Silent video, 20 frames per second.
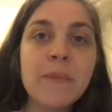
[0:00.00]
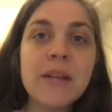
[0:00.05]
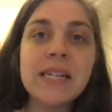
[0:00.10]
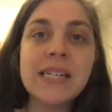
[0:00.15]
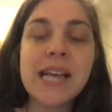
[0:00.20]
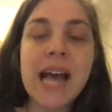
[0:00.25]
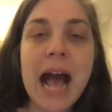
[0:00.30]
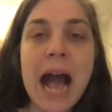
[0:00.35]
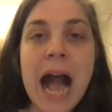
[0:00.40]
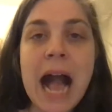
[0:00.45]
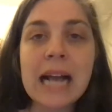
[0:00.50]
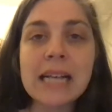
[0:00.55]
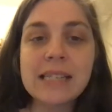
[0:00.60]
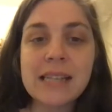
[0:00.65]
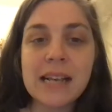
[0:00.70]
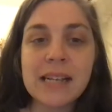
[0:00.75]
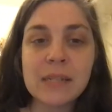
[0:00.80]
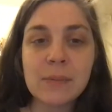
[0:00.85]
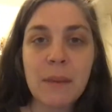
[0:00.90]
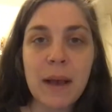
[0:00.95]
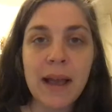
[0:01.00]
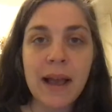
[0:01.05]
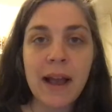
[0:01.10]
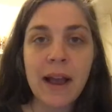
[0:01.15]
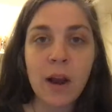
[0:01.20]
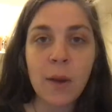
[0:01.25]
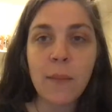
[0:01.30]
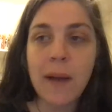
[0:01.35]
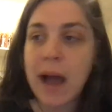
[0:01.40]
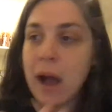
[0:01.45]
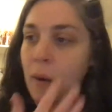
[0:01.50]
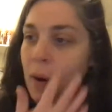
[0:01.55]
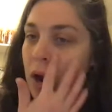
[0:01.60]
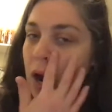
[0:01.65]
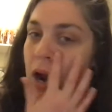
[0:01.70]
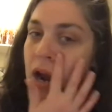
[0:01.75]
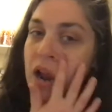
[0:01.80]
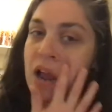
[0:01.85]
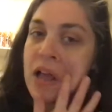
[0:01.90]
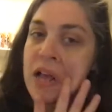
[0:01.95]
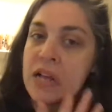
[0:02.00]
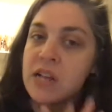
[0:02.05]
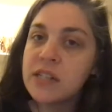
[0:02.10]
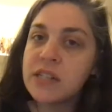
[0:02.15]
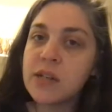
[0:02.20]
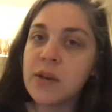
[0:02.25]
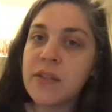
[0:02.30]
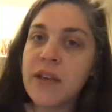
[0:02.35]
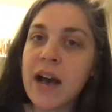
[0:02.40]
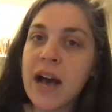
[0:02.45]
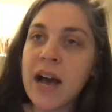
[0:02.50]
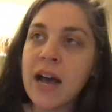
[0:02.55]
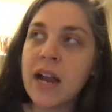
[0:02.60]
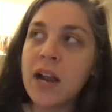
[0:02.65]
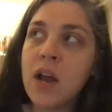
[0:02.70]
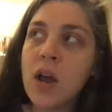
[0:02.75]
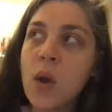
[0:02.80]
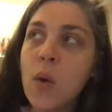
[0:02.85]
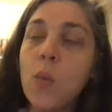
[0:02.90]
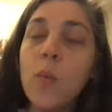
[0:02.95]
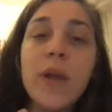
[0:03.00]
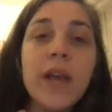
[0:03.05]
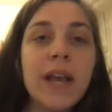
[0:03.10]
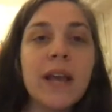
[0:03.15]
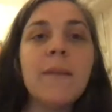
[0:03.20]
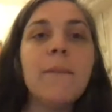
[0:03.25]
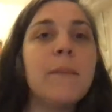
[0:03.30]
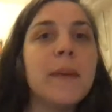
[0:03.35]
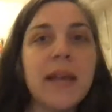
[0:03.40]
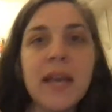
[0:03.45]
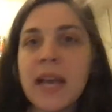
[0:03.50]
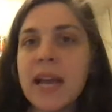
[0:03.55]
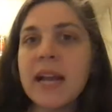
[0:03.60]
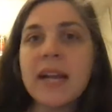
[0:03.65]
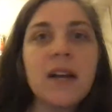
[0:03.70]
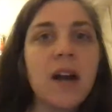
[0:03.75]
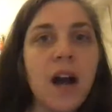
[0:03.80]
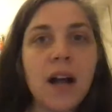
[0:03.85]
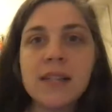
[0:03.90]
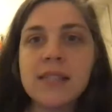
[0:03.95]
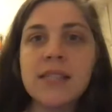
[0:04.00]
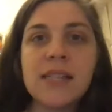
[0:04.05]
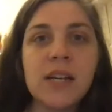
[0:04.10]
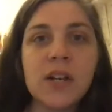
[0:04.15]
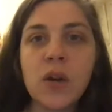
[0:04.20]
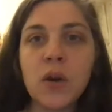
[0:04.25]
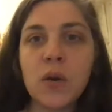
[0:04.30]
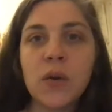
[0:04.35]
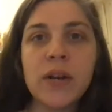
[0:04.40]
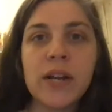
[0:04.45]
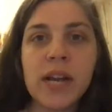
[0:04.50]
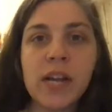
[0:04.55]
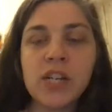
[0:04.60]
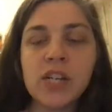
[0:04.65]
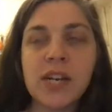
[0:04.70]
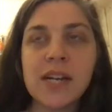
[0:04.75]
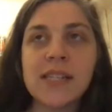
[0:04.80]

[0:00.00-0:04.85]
to access my higher power so that we can be in constant co-creation.